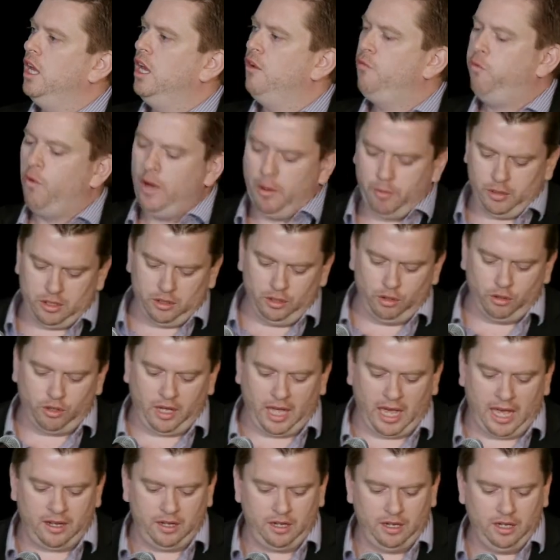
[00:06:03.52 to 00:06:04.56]
If we were to look
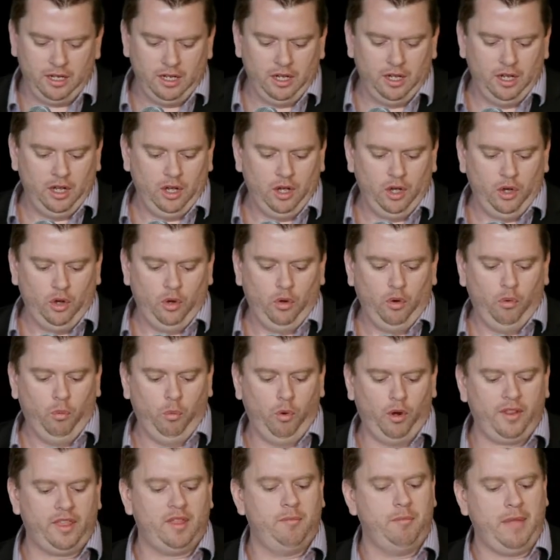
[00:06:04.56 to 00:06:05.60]
at
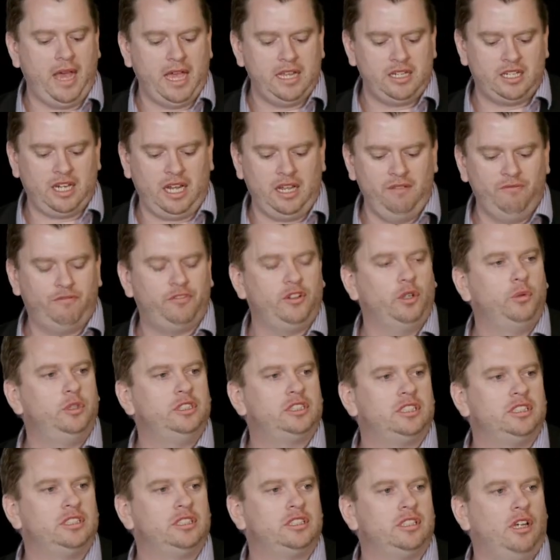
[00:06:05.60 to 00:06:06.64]
what are the major
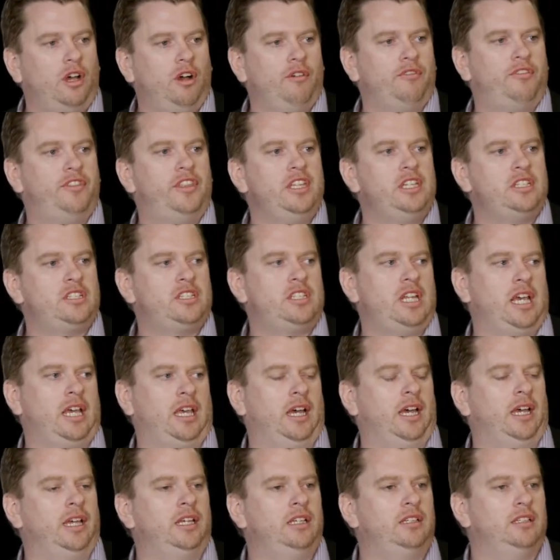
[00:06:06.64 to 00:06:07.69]
influences of this
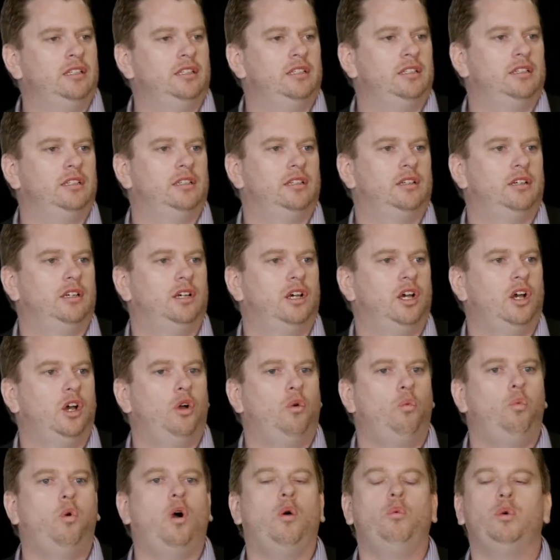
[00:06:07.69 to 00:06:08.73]
decade,
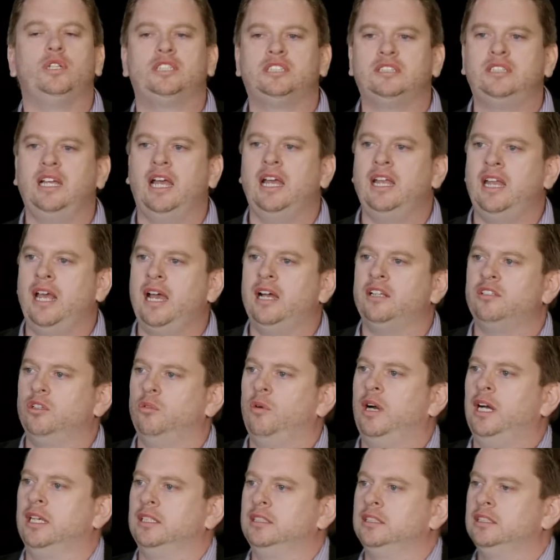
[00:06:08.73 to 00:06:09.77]
what would stand out
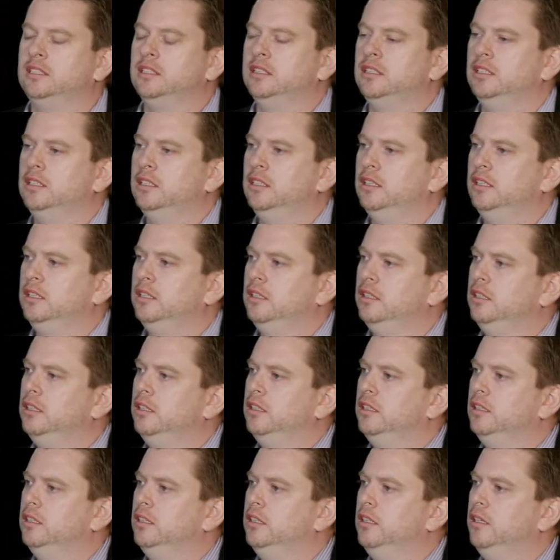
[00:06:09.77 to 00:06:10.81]
to us?
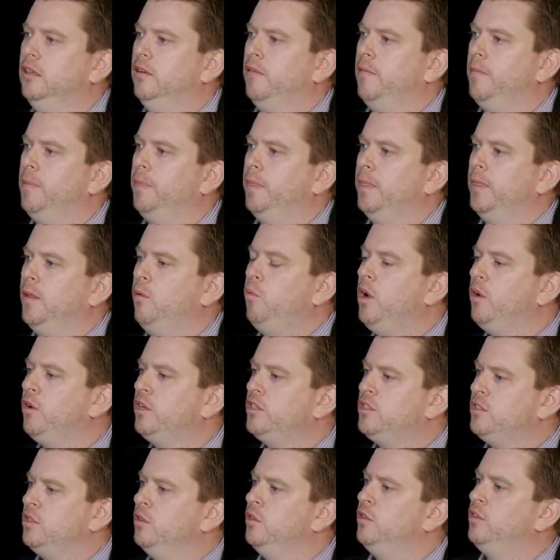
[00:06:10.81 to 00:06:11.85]
We're
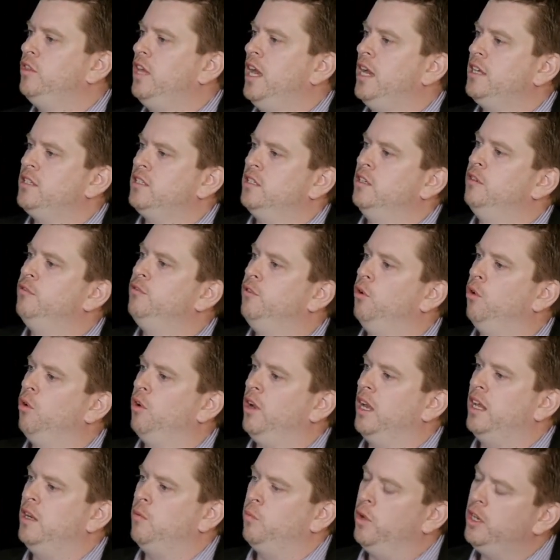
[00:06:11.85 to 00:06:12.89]
at
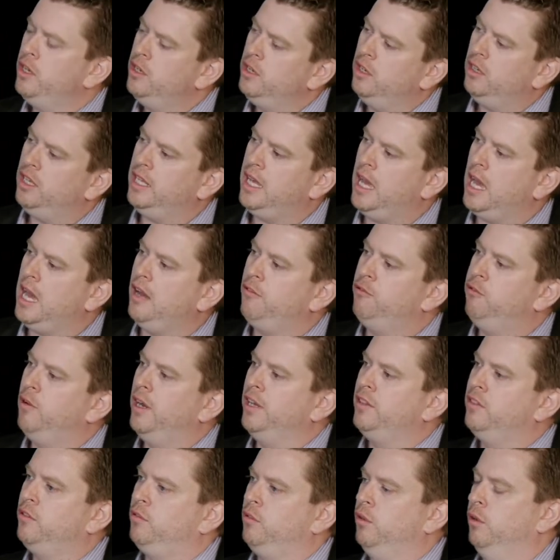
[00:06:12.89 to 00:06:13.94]
2014. We're nearly
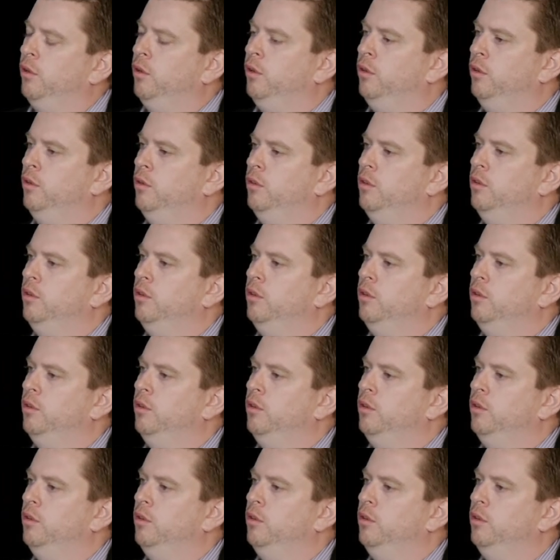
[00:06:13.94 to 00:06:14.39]
halfway through.